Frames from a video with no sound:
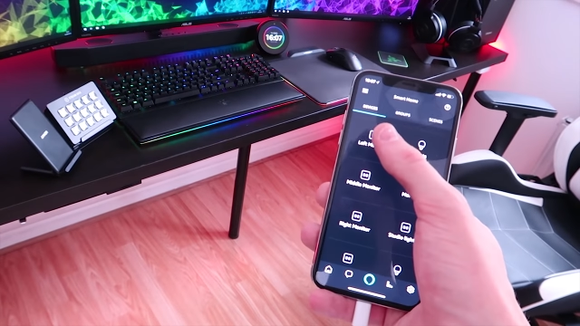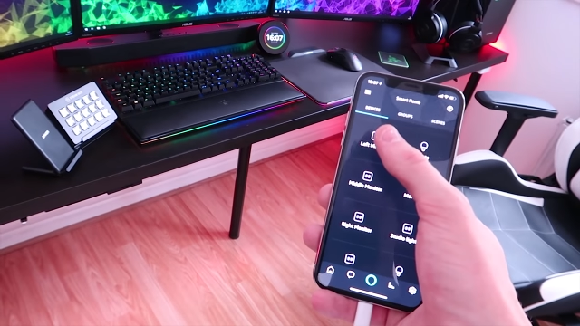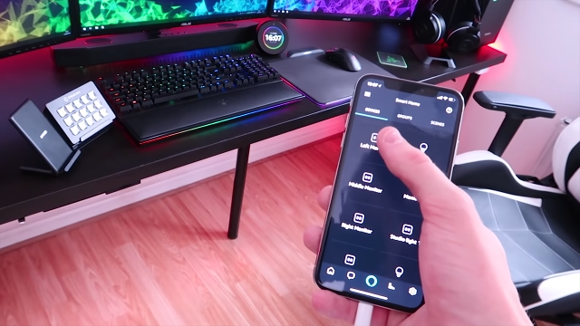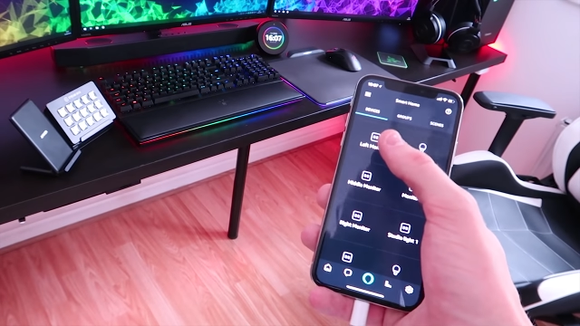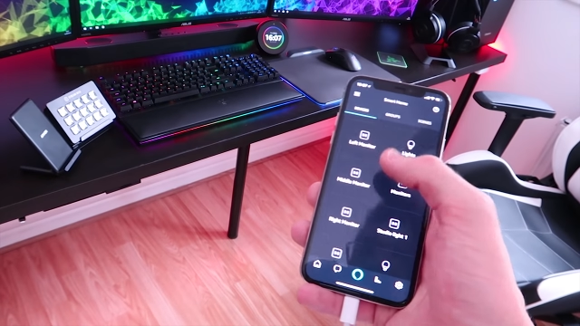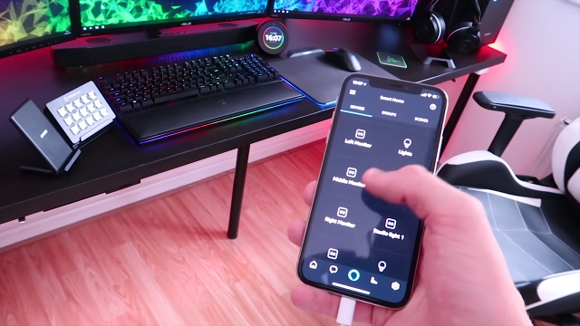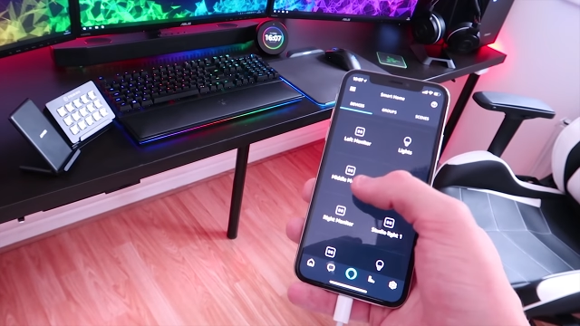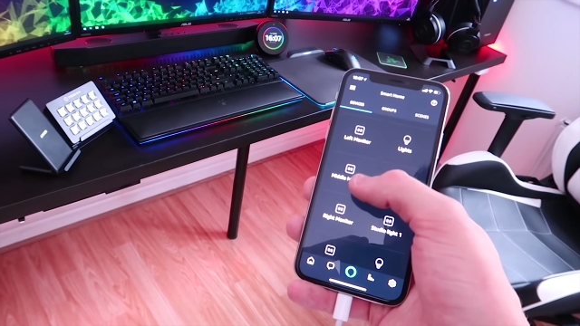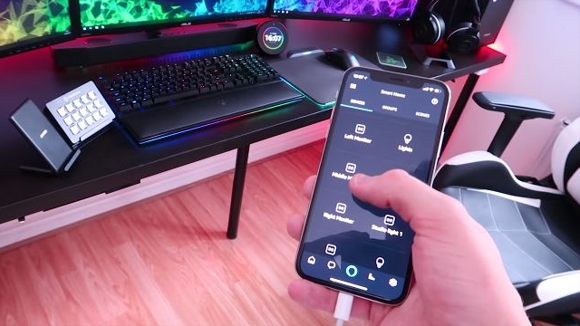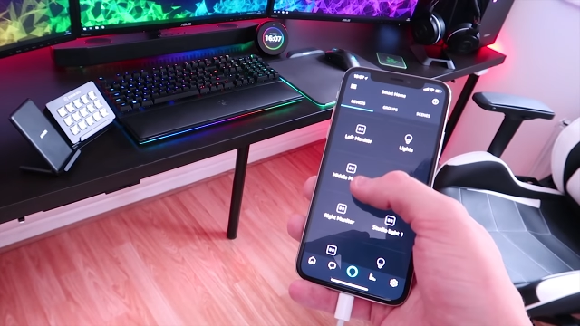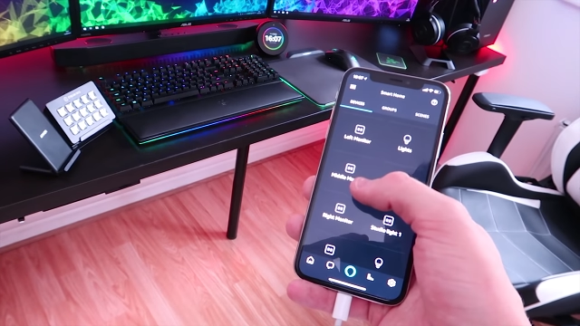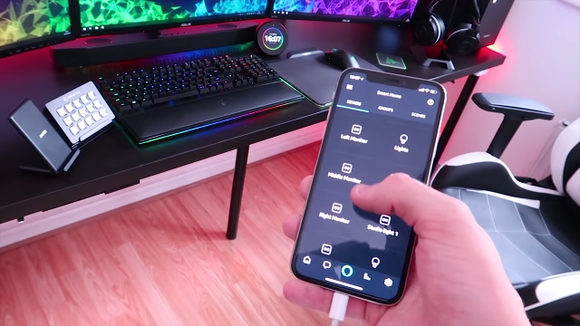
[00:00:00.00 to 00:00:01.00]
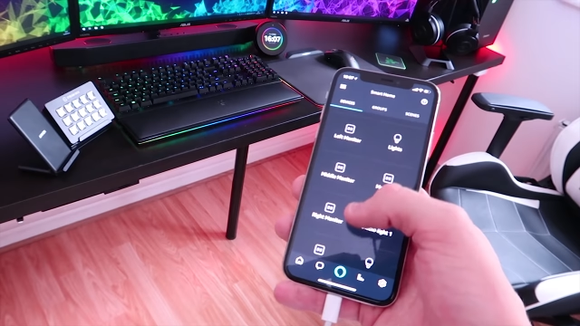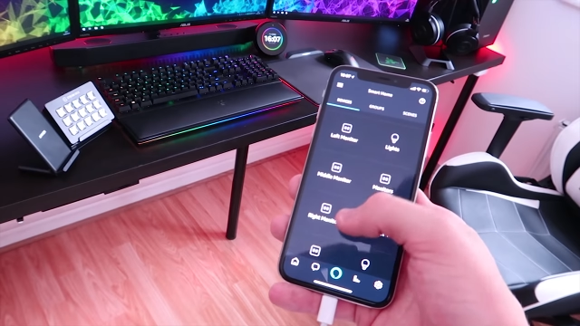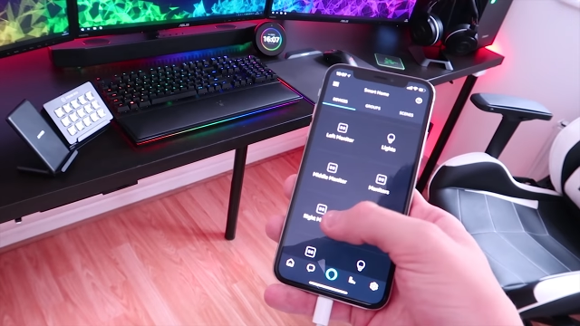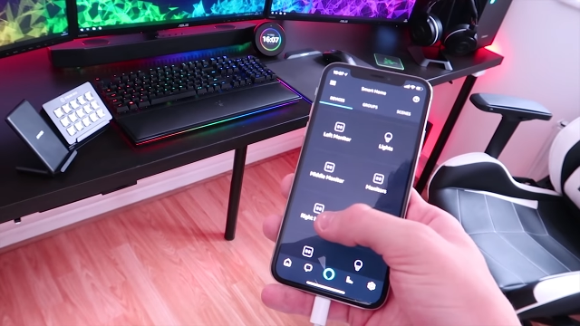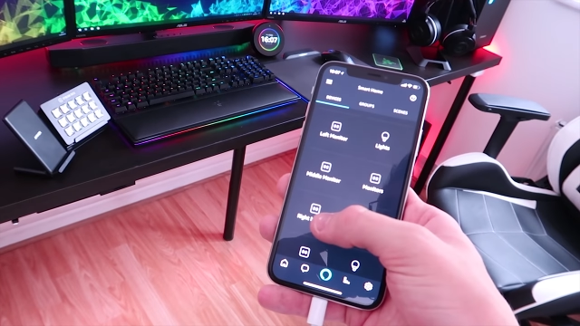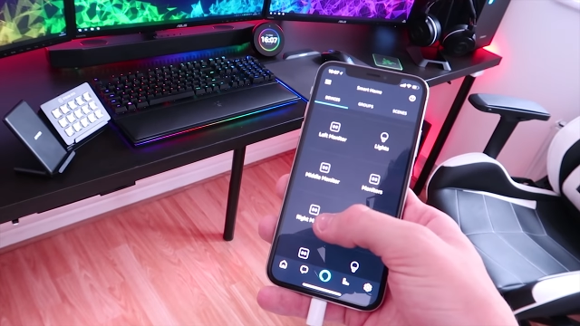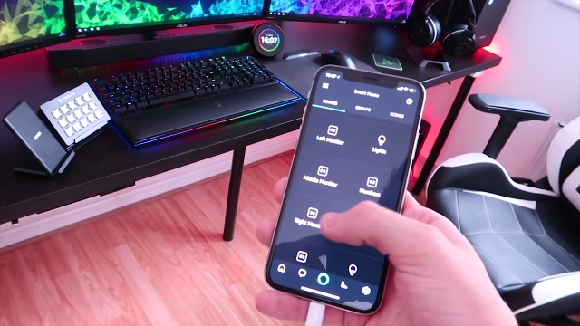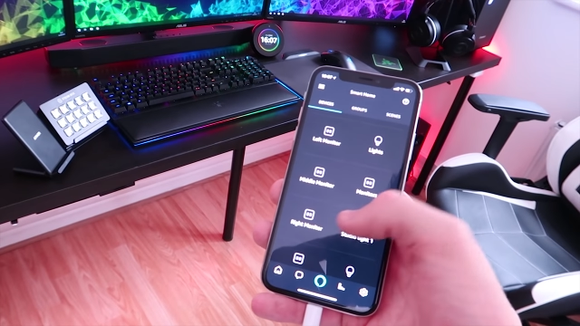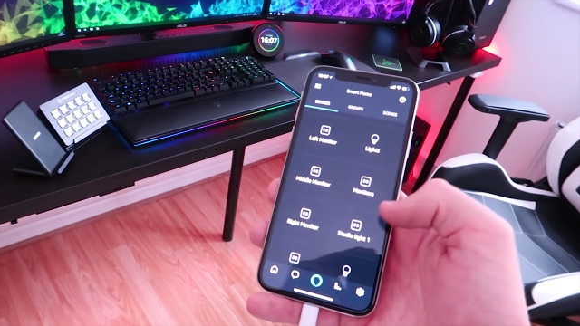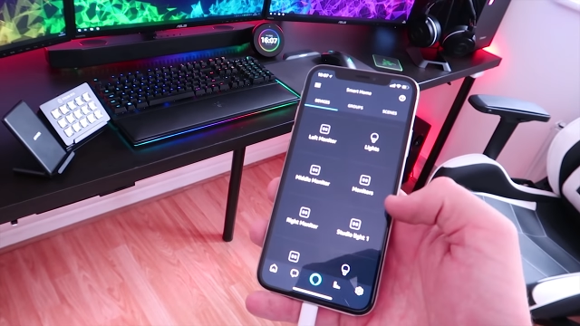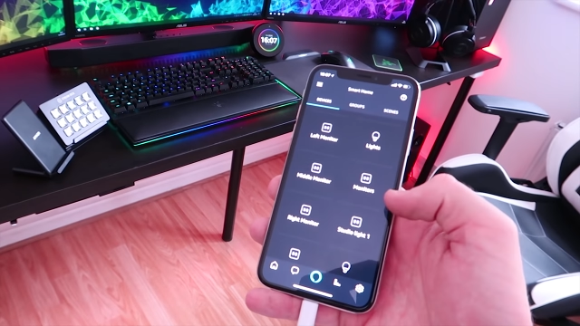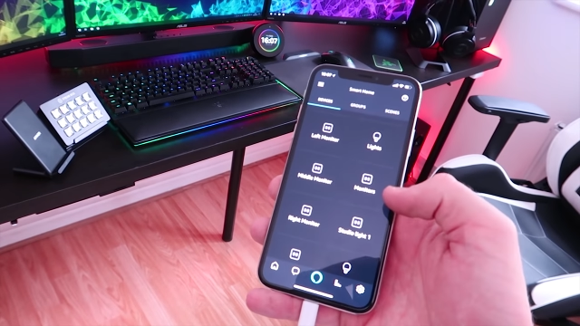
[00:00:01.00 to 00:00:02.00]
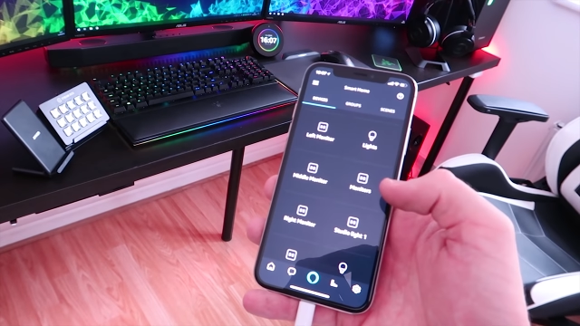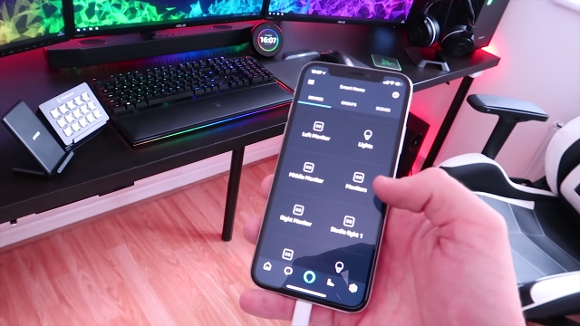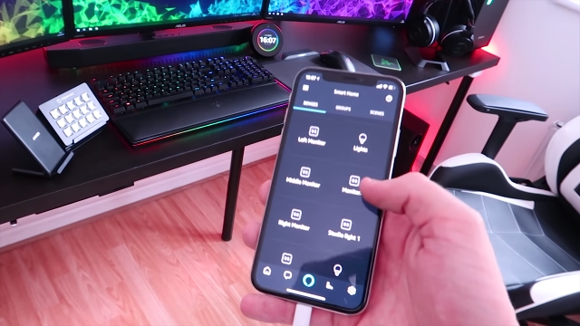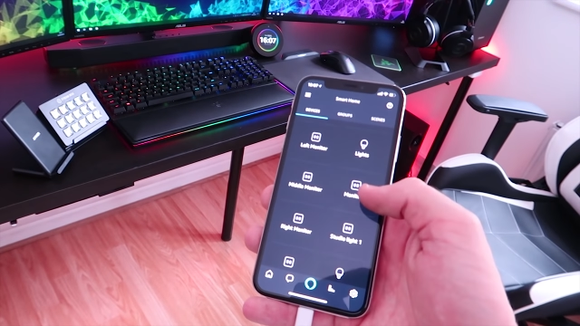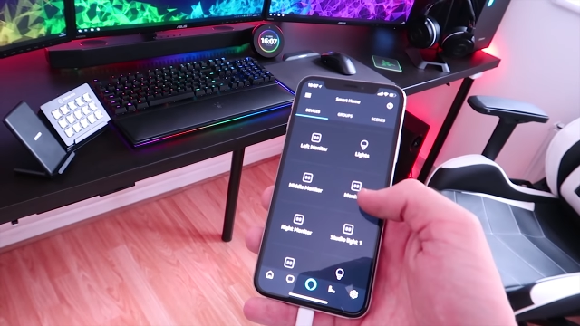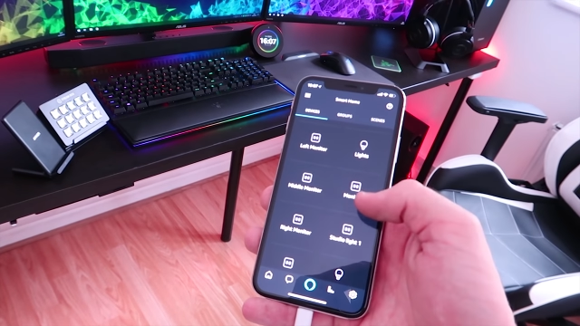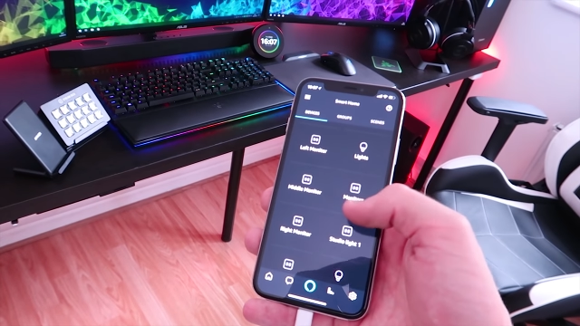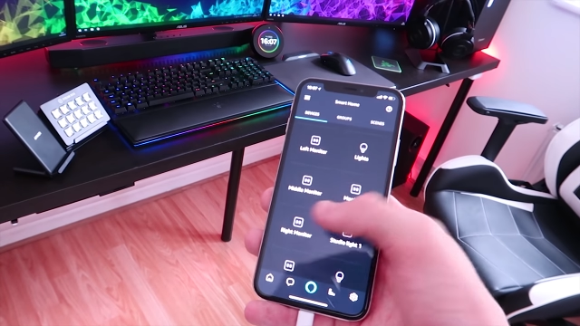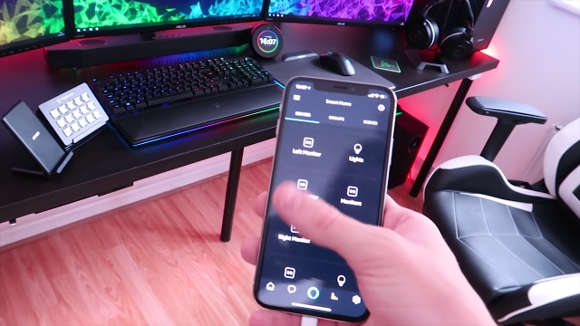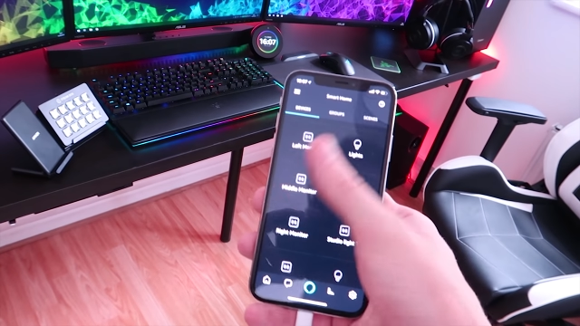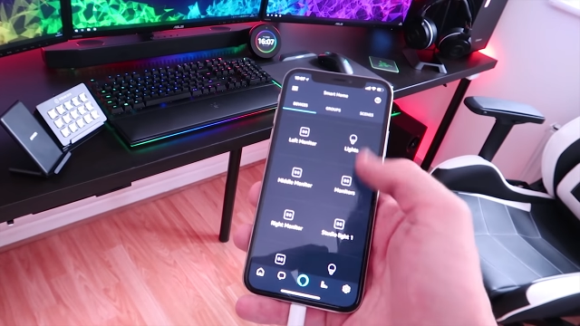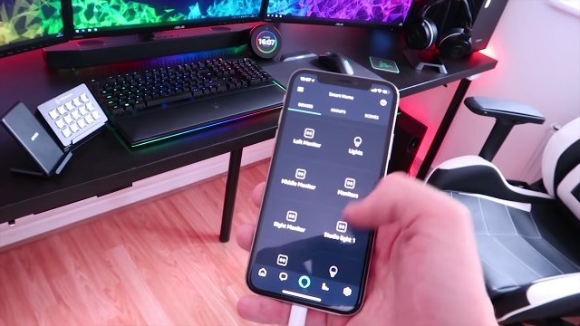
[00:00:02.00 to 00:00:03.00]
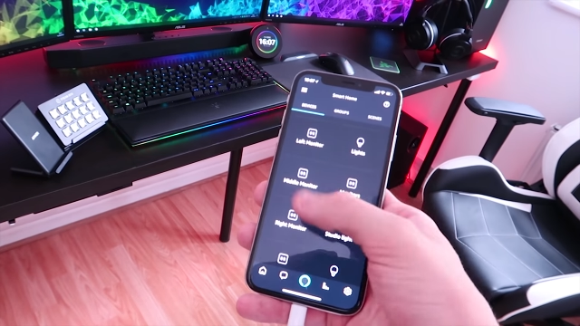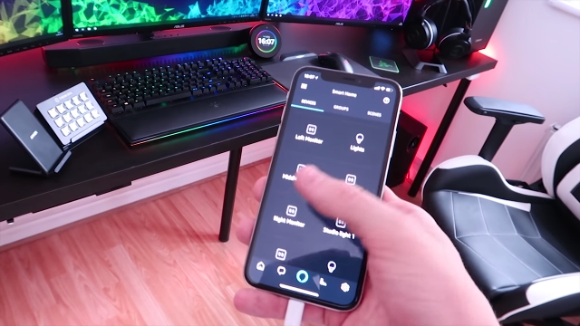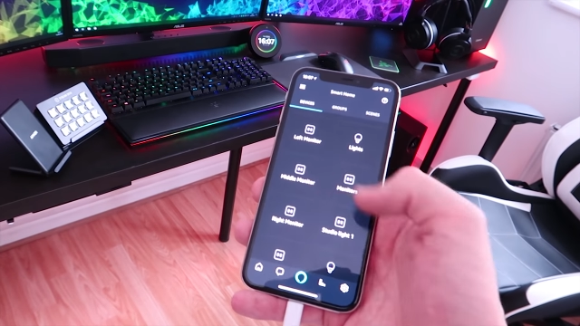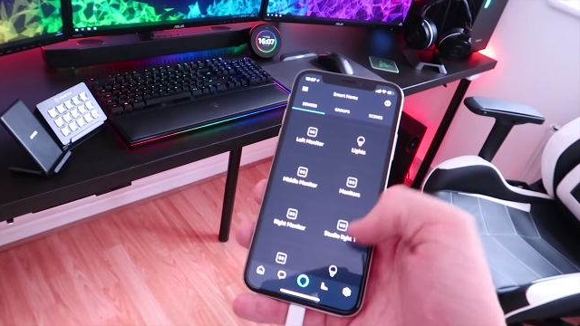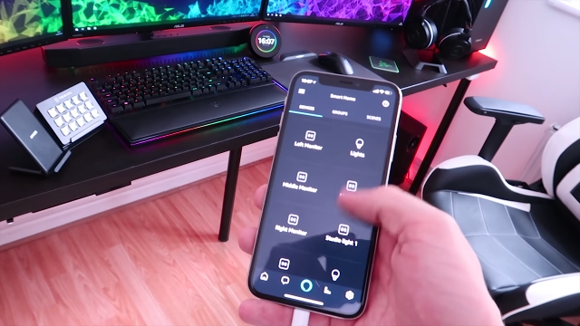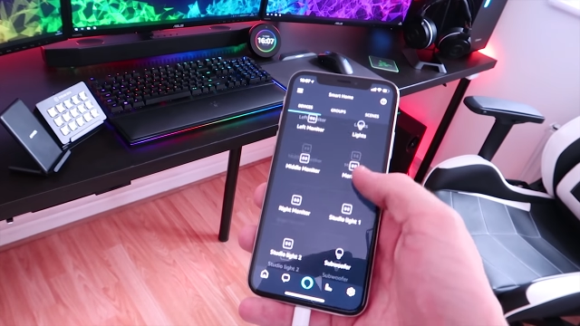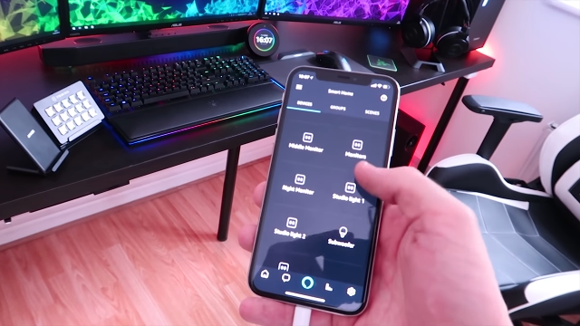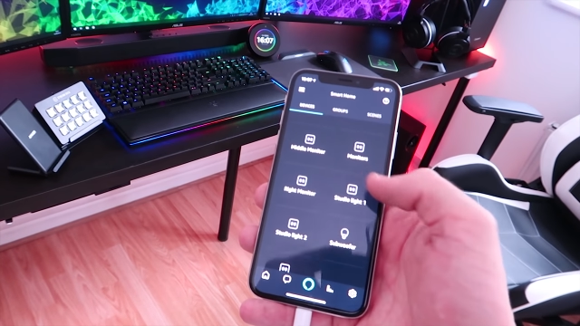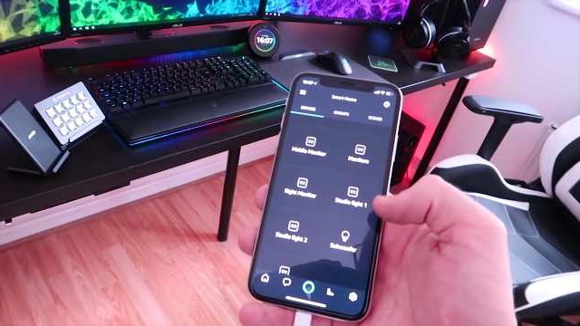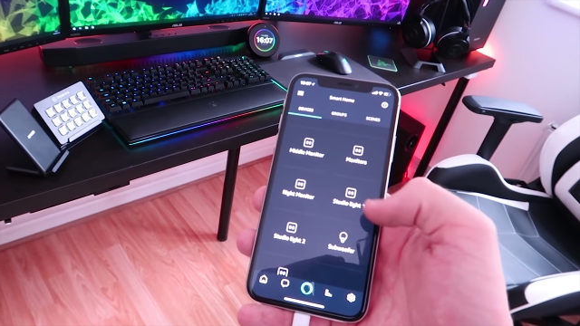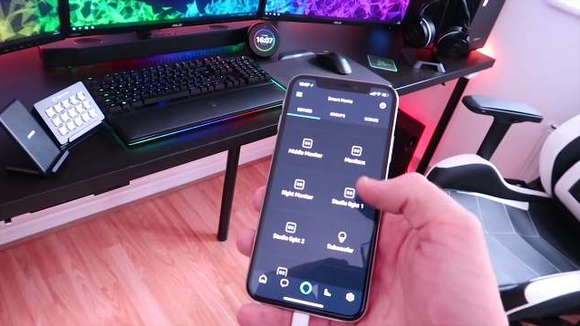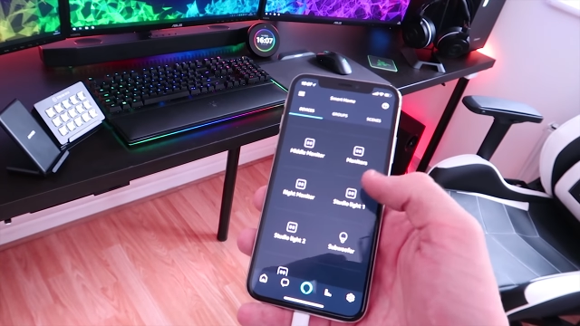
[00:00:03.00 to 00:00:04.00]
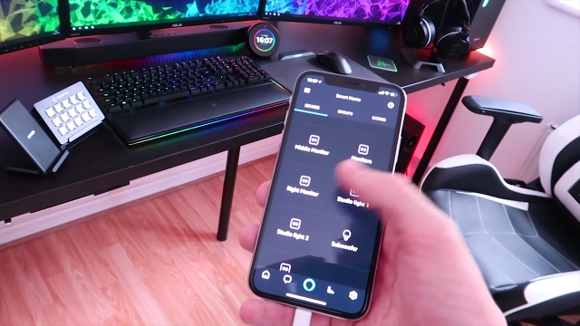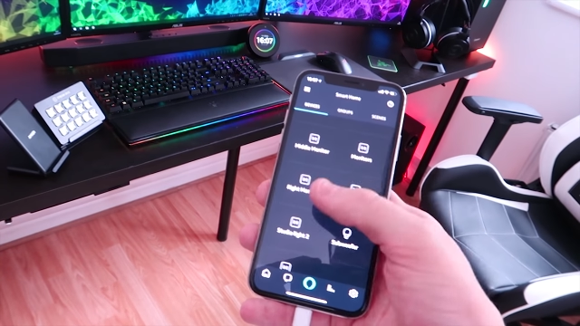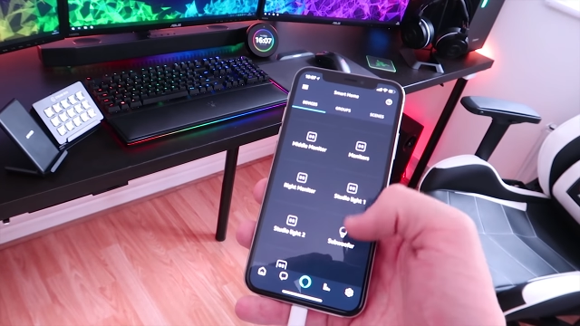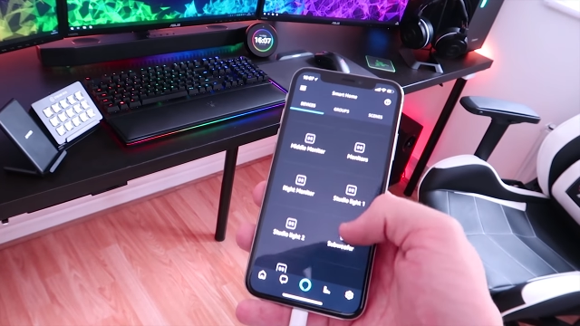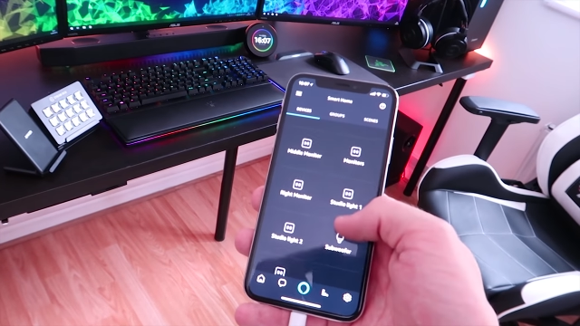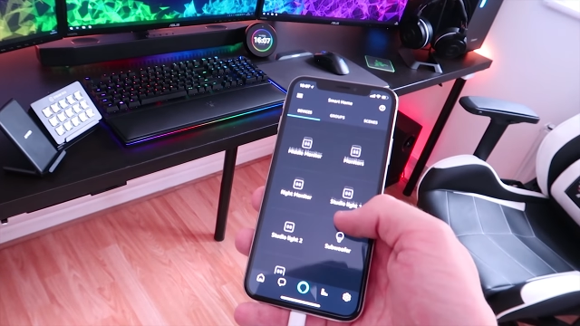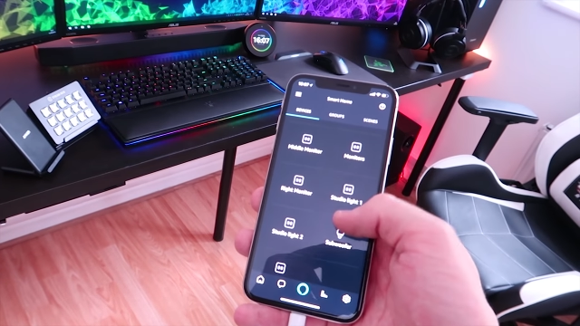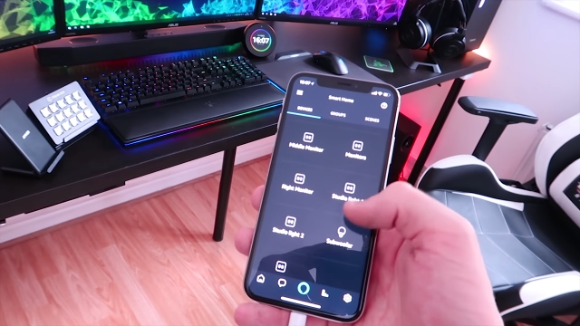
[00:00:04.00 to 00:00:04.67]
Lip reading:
(no speaker visible)